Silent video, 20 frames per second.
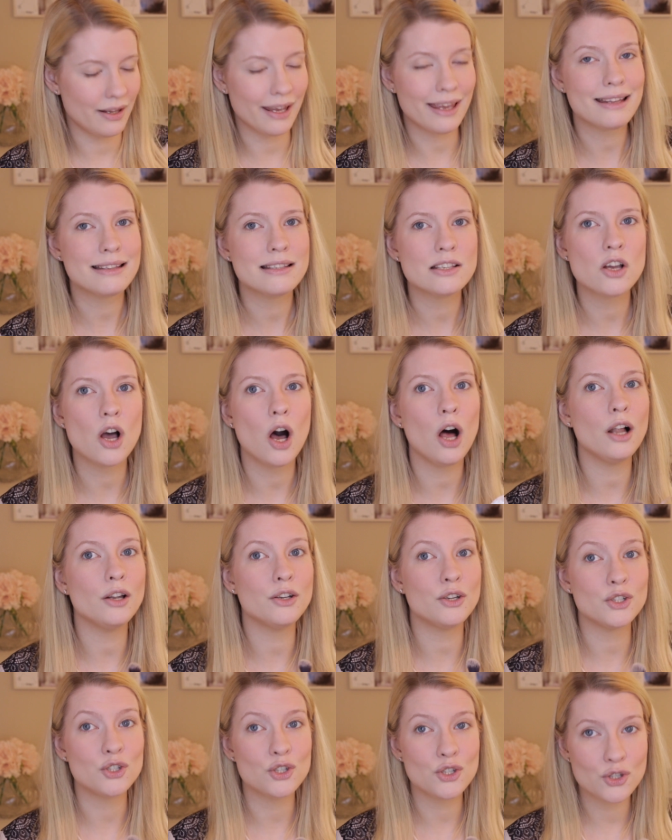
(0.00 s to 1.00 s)
Like it's
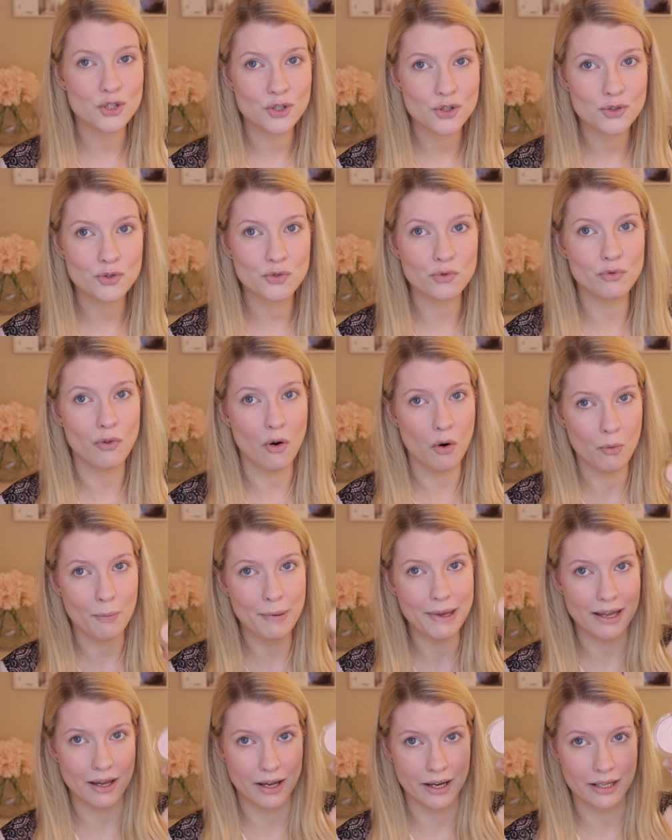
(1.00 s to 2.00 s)
called
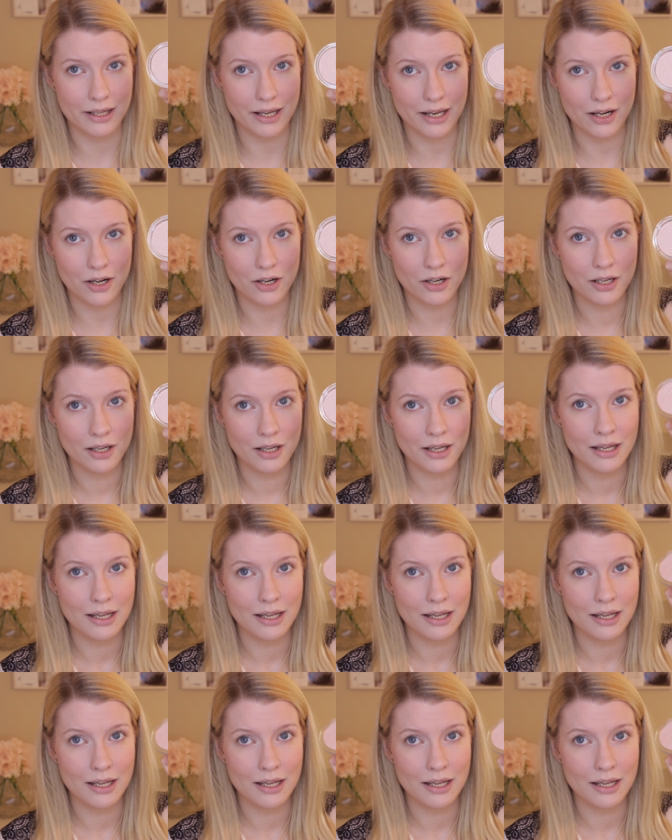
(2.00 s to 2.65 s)
Strobing Highlighter.